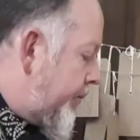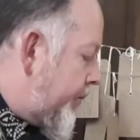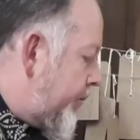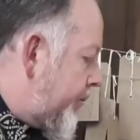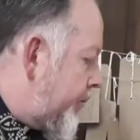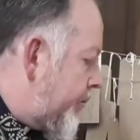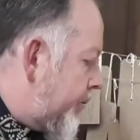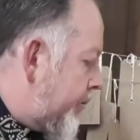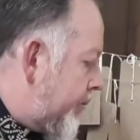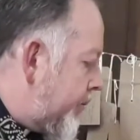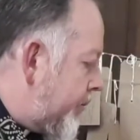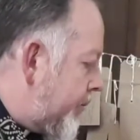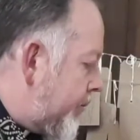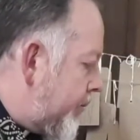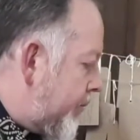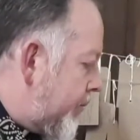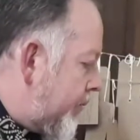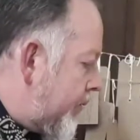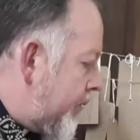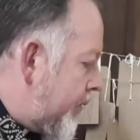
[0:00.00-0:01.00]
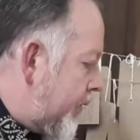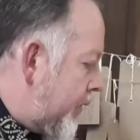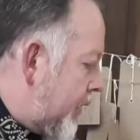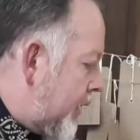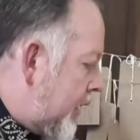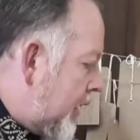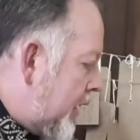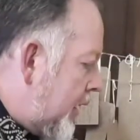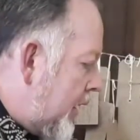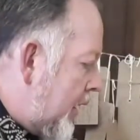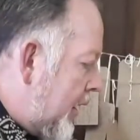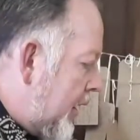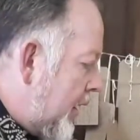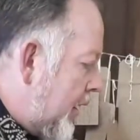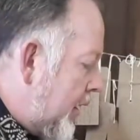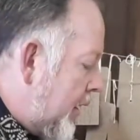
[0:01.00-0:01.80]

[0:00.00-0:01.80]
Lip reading: Nobody speaks.